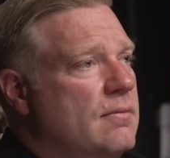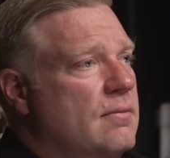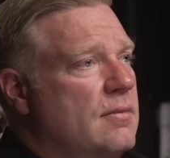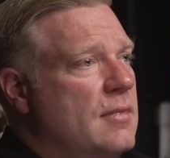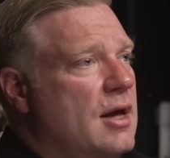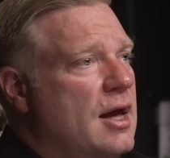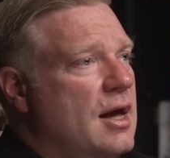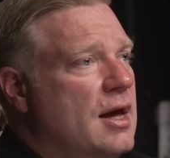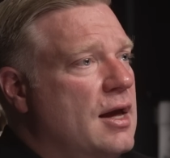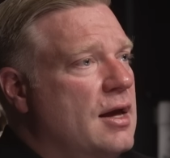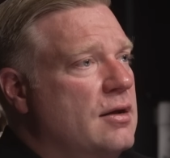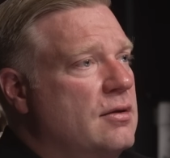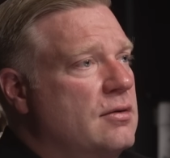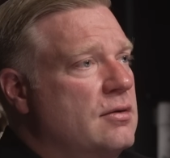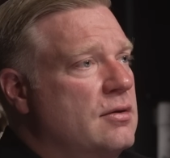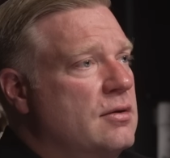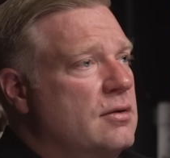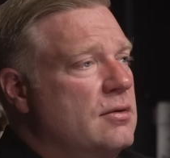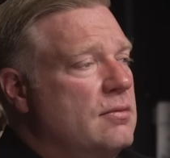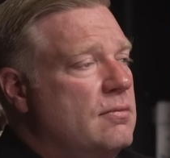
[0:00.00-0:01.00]

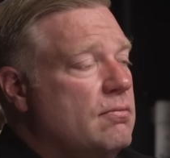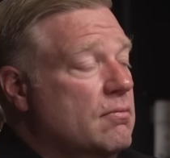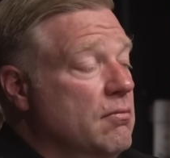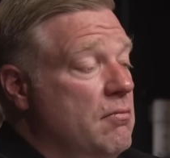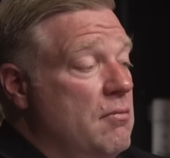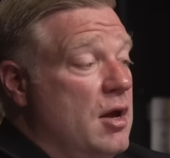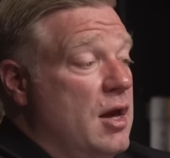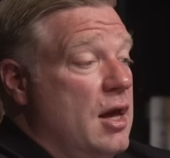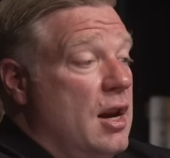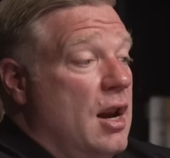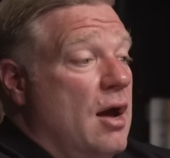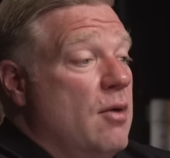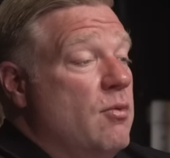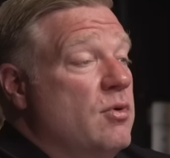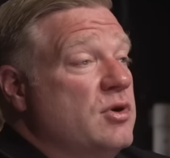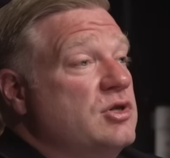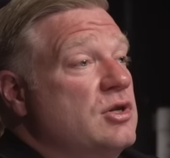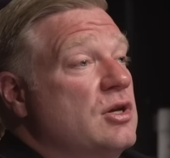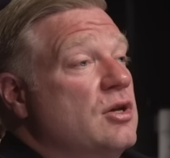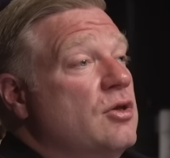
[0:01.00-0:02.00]
And again, I
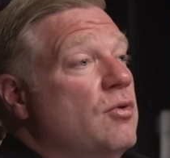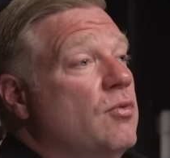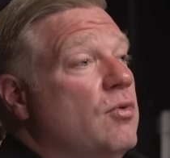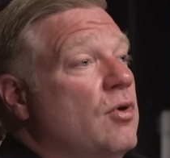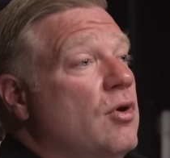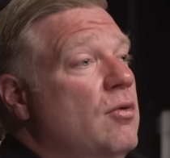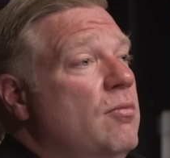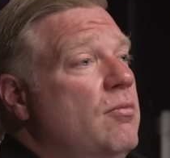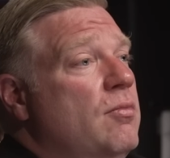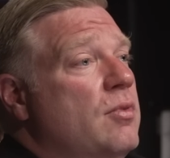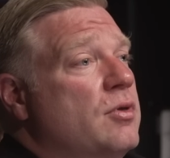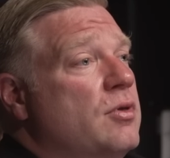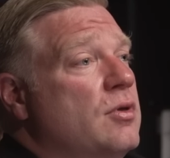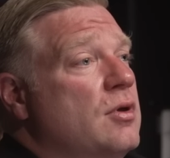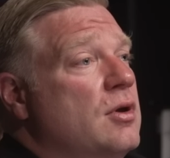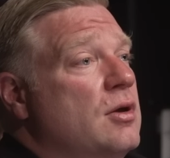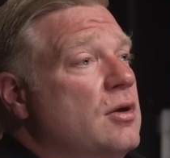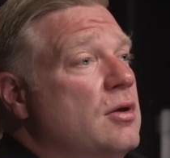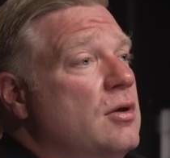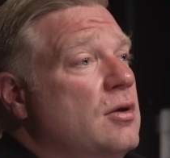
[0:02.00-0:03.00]
wasn't in the room, but
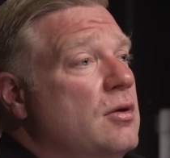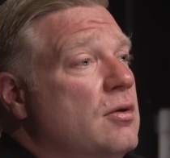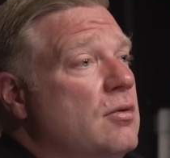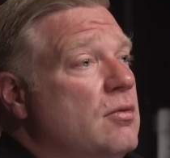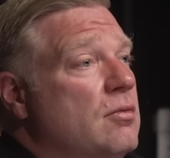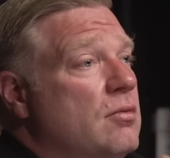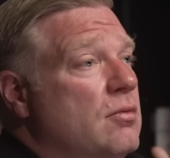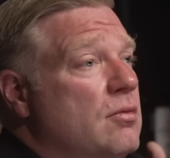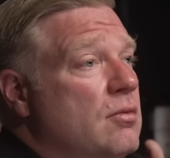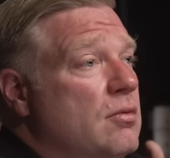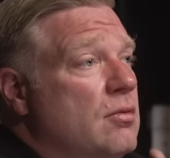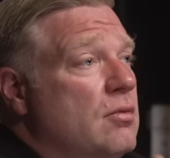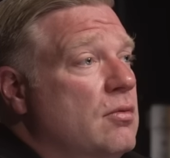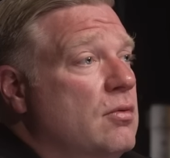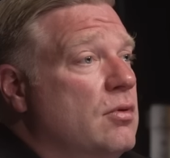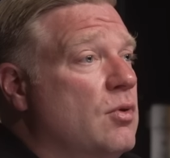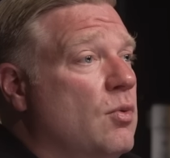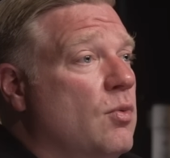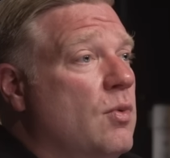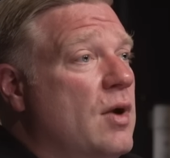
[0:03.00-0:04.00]
the
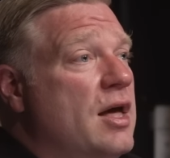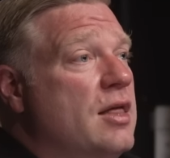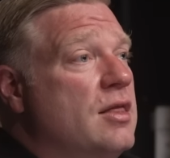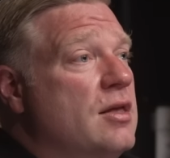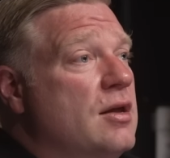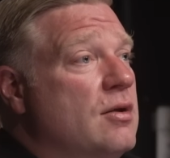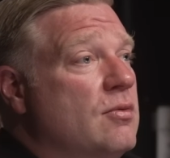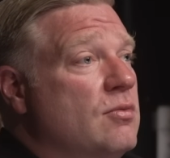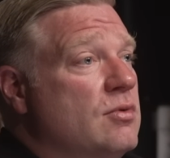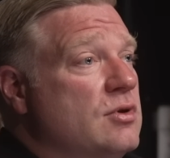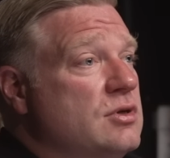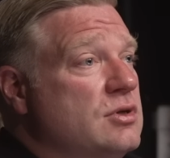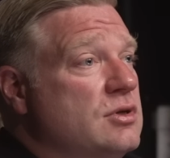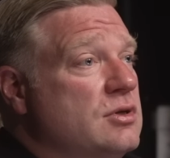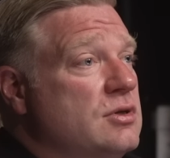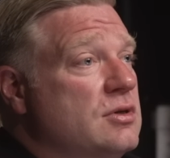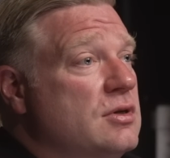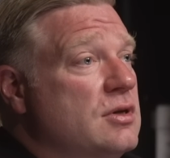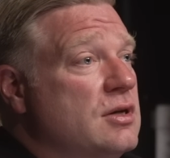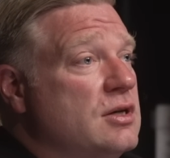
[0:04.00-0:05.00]
the way that it
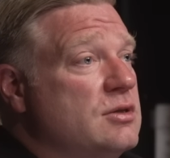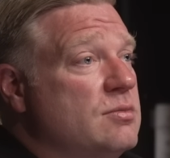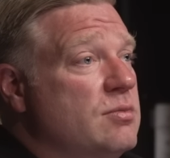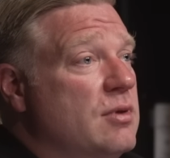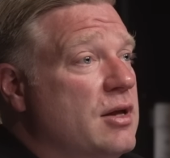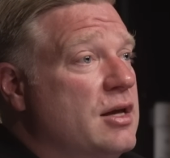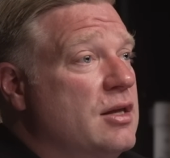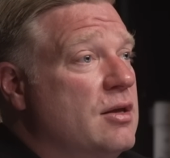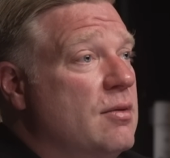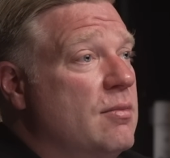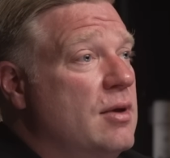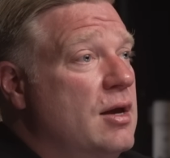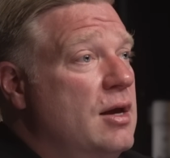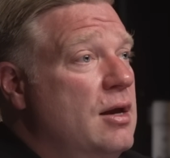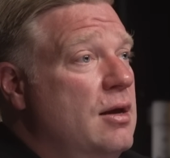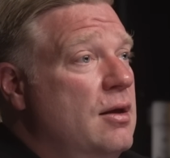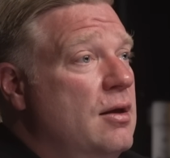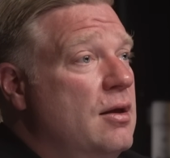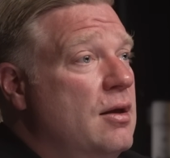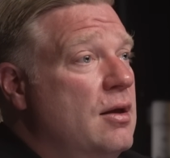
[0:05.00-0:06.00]
was explained to
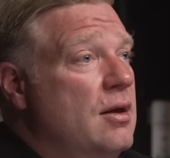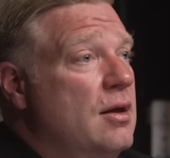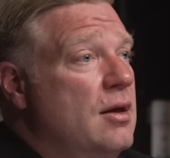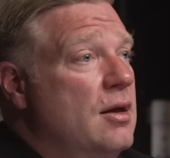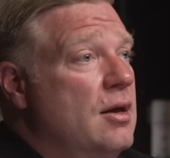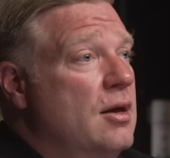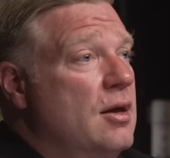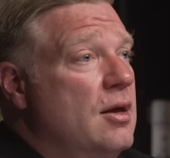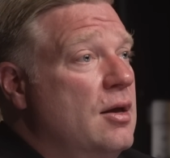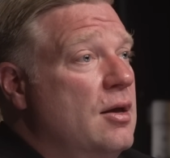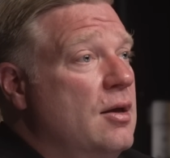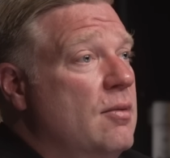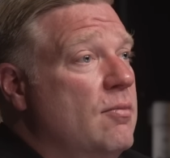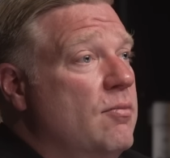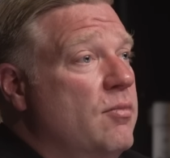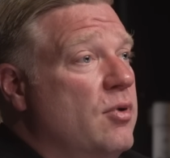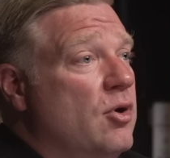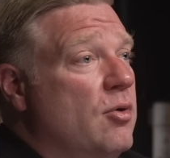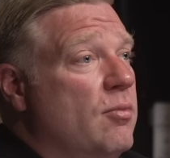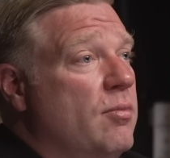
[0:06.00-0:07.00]
me,
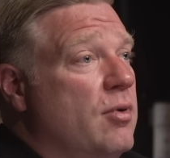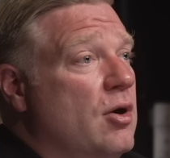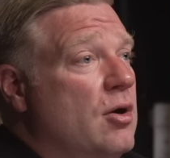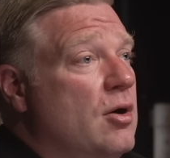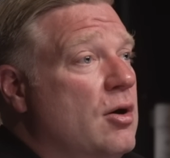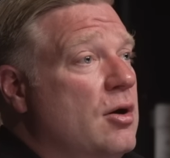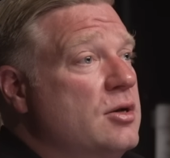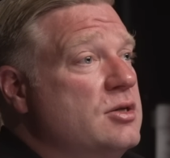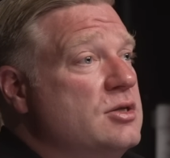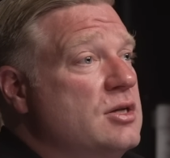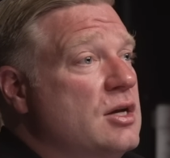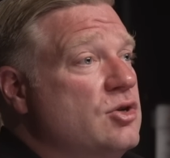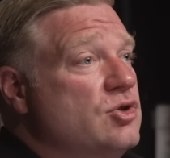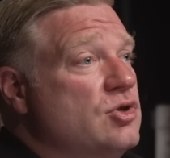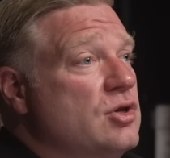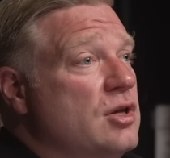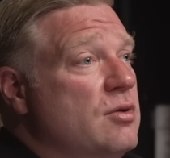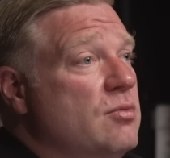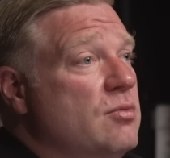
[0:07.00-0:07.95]
Bill Barr essentially